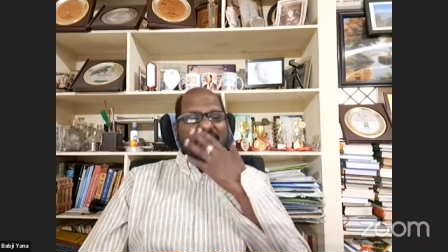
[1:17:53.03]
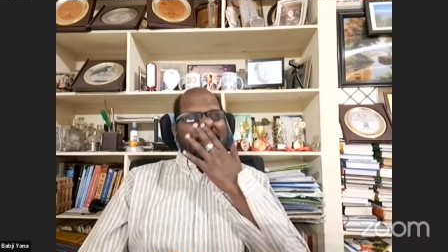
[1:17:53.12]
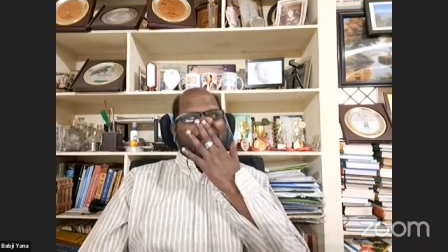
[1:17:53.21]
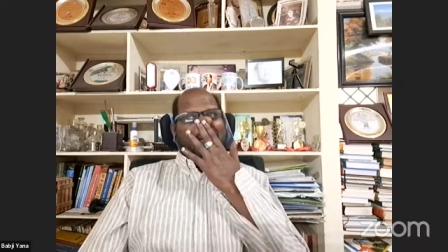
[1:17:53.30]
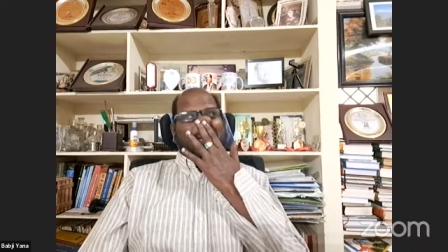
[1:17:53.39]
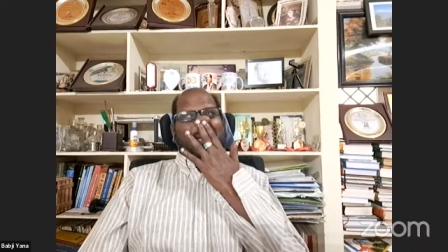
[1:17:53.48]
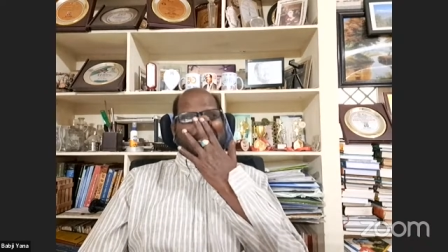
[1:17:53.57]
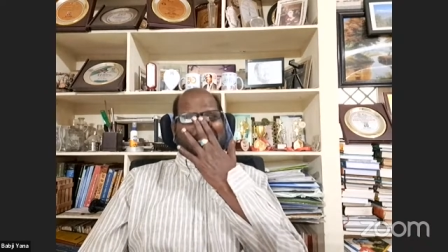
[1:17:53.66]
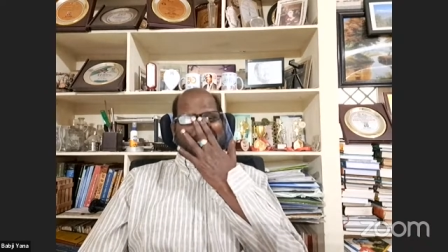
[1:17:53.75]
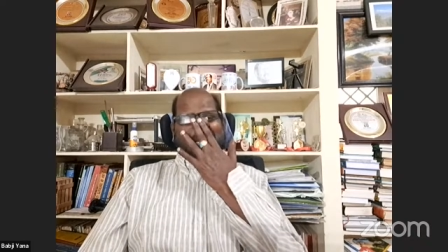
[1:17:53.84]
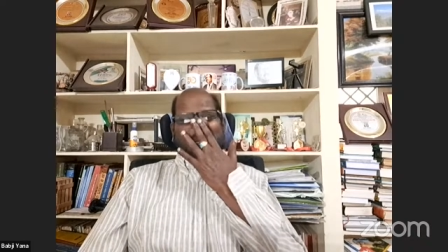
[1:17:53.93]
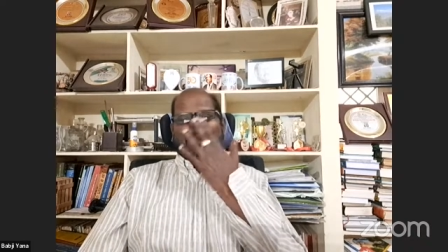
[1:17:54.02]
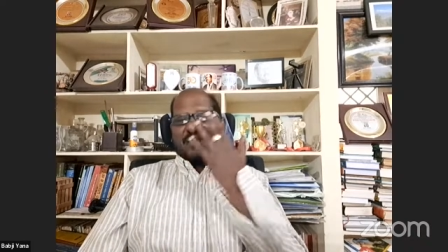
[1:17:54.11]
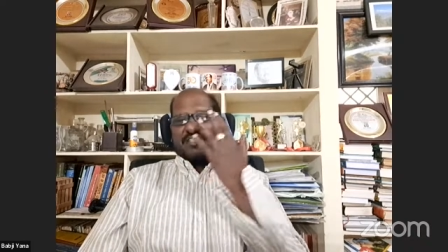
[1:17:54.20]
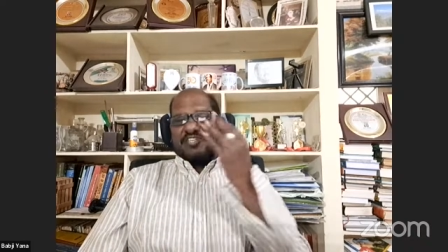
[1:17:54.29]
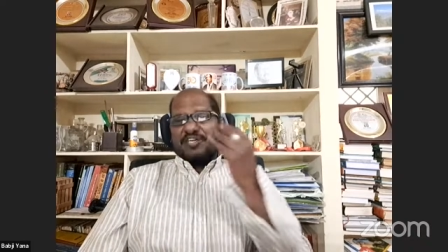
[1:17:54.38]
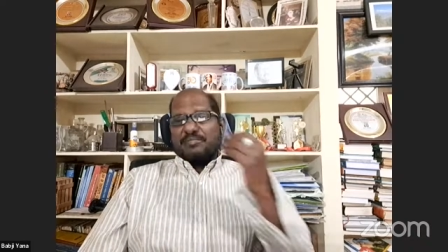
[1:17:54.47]
the AGM
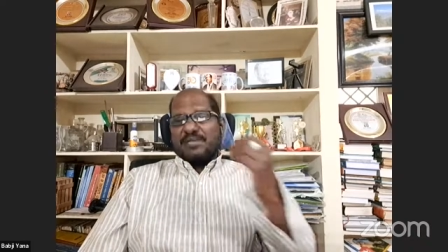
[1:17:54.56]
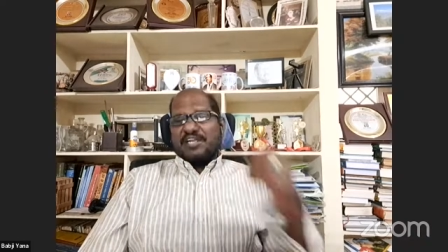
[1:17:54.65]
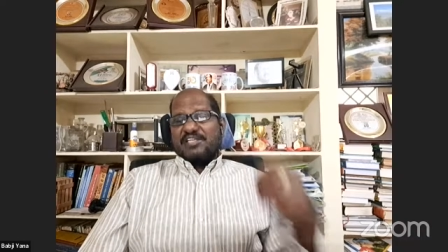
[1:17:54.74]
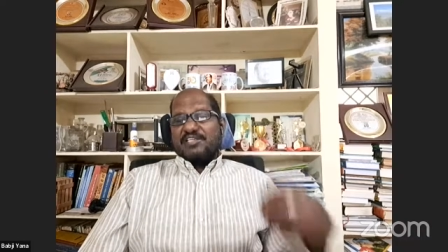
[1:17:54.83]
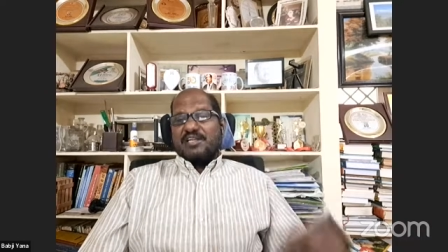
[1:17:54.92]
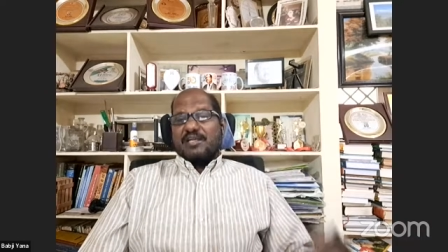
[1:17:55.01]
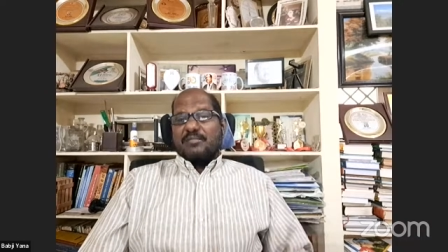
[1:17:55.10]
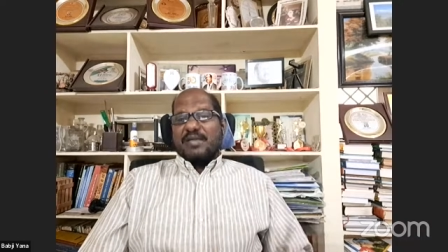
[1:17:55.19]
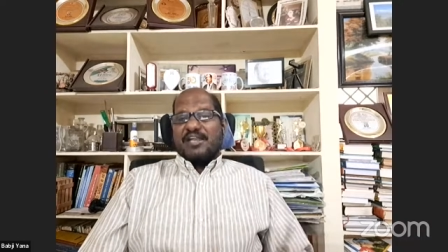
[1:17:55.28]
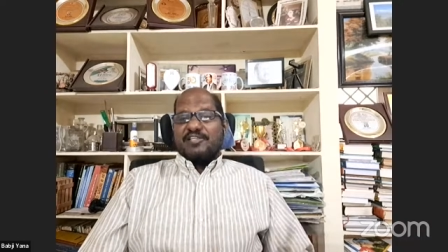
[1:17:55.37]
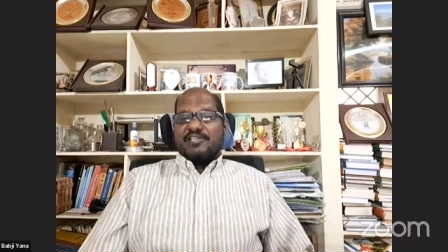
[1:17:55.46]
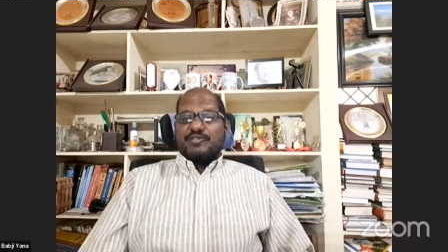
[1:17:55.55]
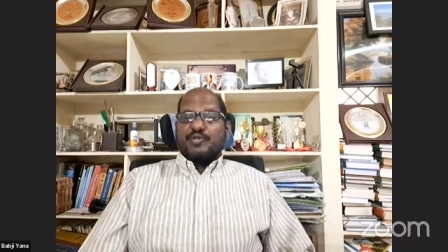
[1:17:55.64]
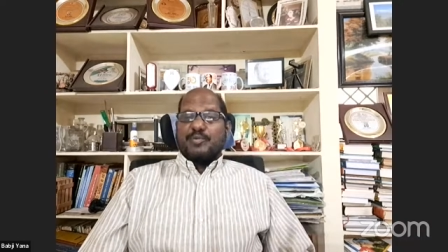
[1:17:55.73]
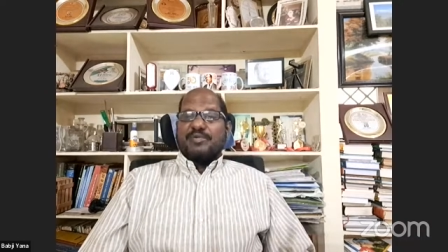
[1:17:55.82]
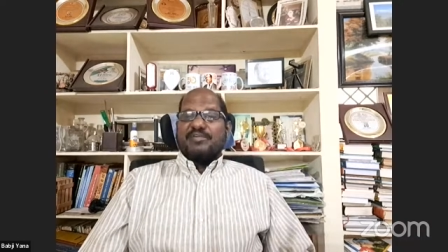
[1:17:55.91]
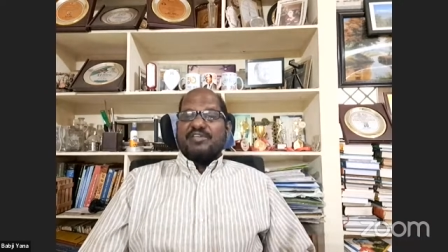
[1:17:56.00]
assistant manager or manager,
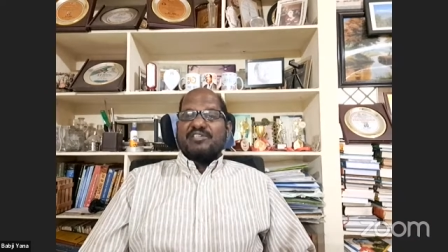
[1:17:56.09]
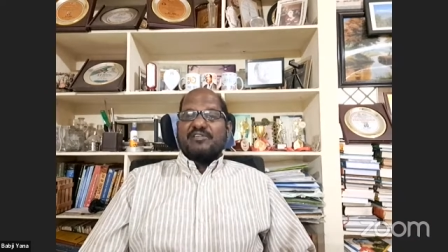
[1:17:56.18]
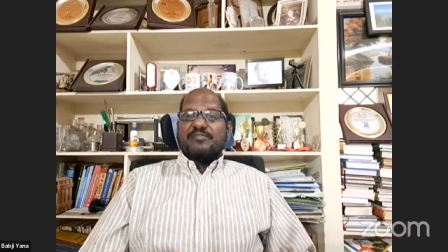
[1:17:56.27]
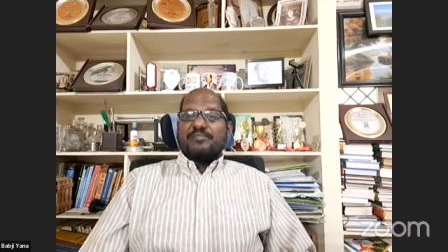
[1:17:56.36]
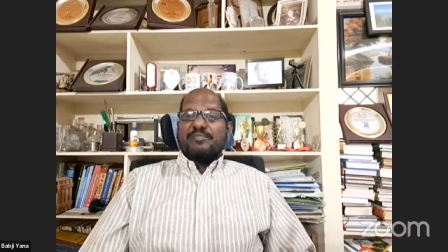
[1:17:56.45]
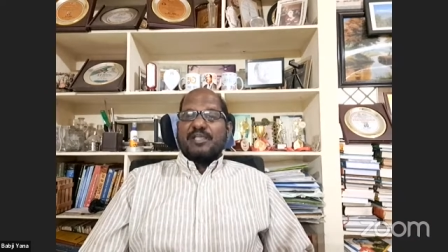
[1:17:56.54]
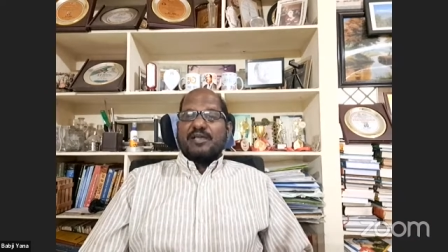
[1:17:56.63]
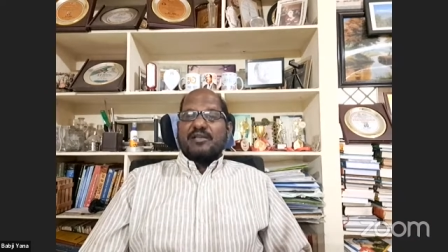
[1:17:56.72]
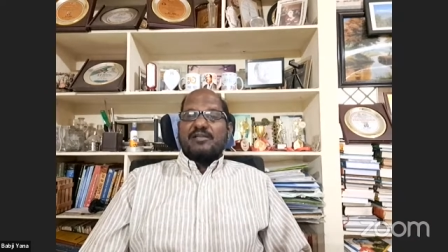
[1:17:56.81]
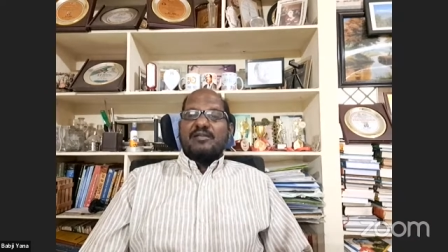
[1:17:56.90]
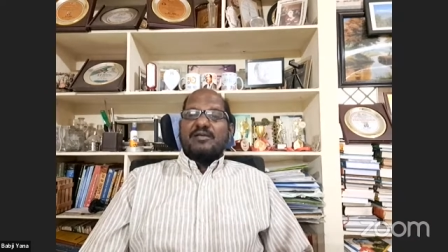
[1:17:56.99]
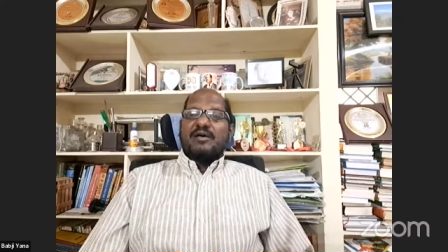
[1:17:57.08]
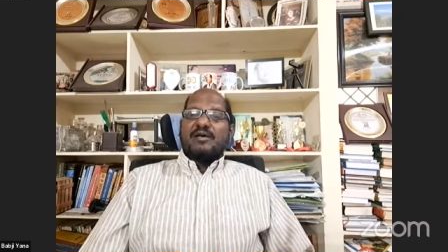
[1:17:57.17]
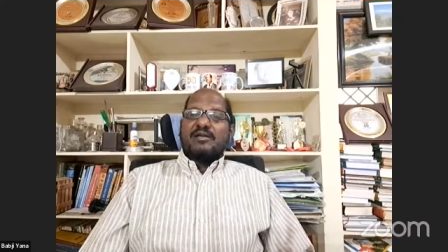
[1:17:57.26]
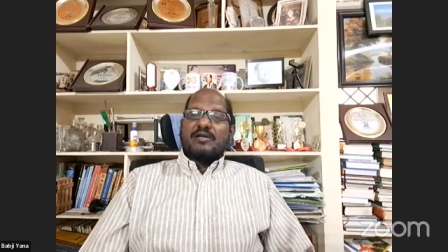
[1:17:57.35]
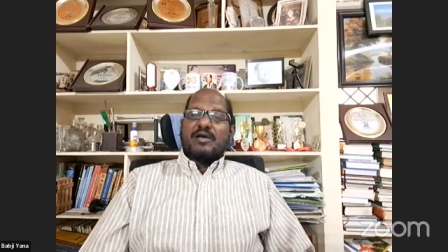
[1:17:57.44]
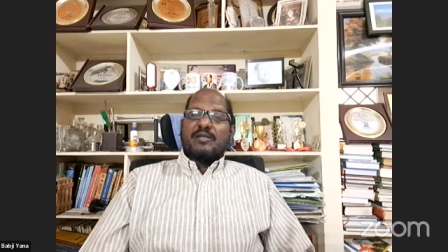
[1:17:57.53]
supervisor of PR
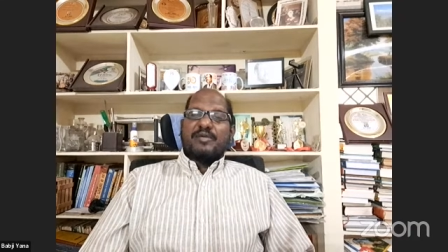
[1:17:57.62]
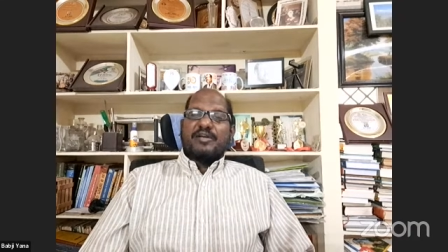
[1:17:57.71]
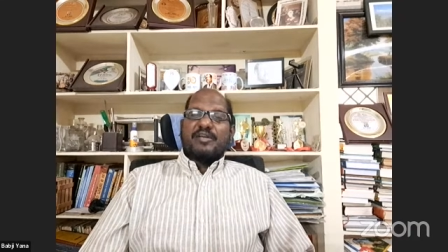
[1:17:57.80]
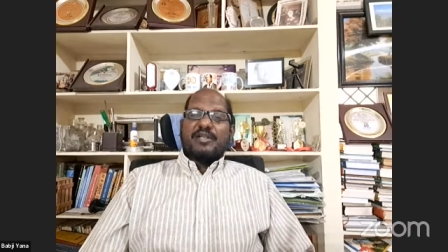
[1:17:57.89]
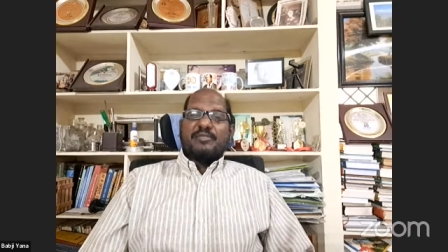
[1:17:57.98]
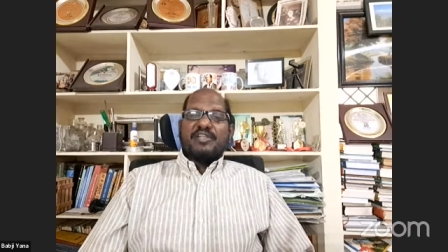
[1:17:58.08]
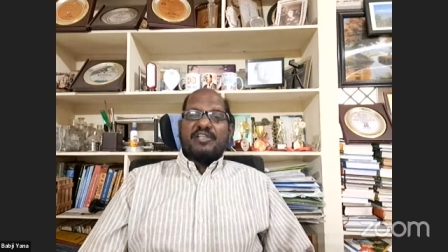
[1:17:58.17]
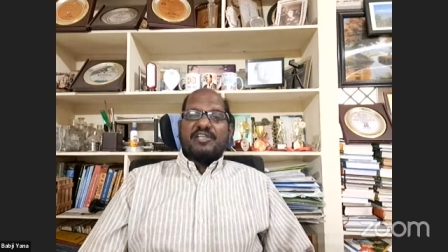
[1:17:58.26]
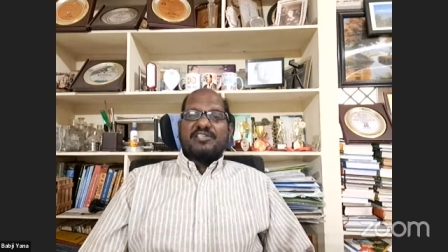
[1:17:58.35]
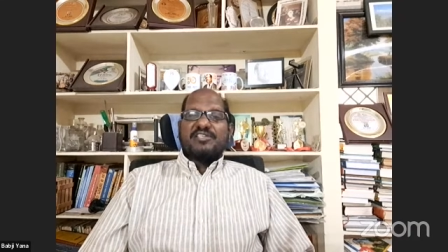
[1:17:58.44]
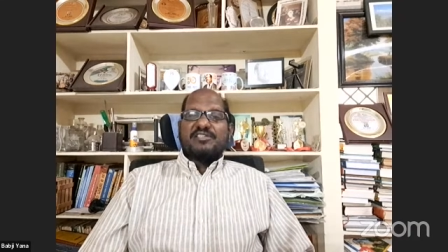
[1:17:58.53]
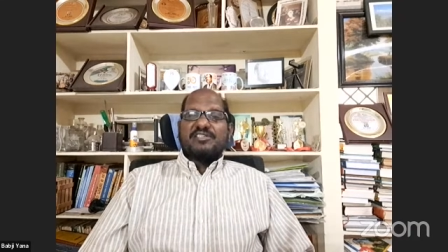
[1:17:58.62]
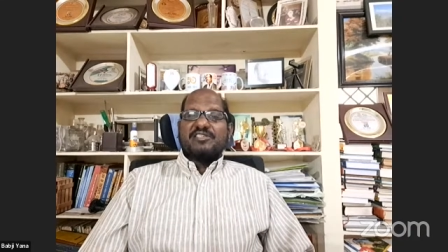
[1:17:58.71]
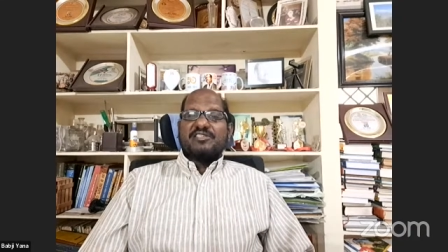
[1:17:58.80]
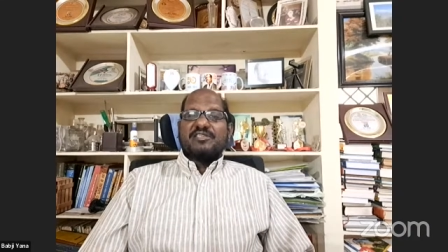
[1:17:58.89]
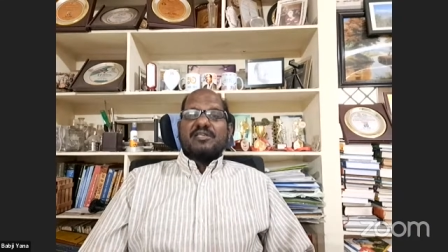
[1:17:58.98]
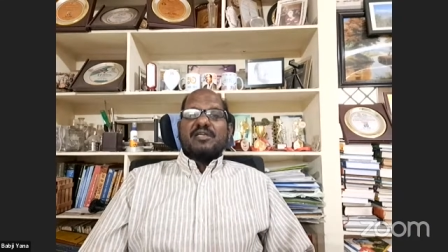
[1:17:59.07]
or corporate communication. This is.